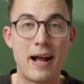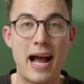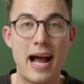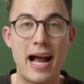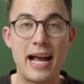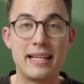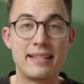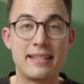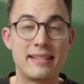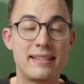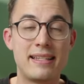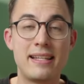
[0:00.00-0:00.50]

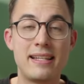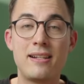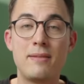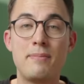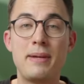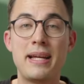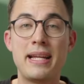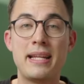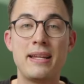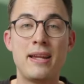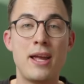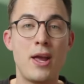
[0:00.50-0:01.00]
I still
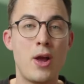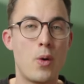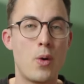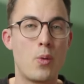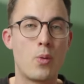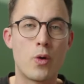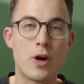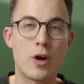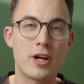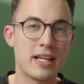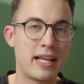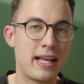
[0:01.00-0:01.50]
been
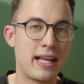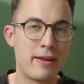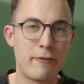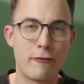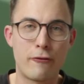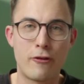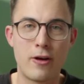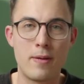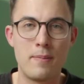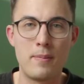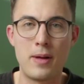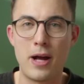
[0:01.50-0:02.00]
working
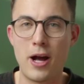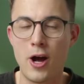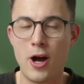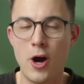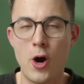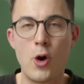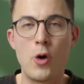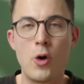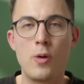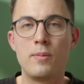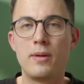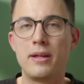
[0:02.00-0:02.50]
from
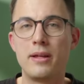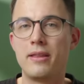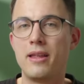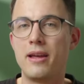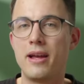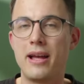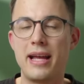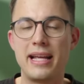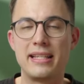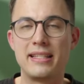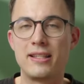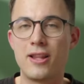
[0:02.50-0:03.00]
home
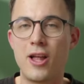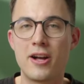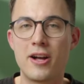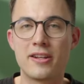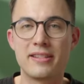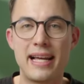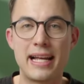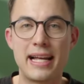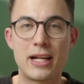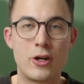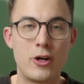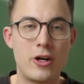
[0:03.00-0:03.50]
as long
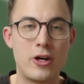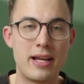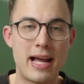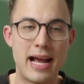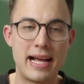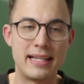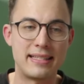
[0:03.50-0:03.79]
as I could.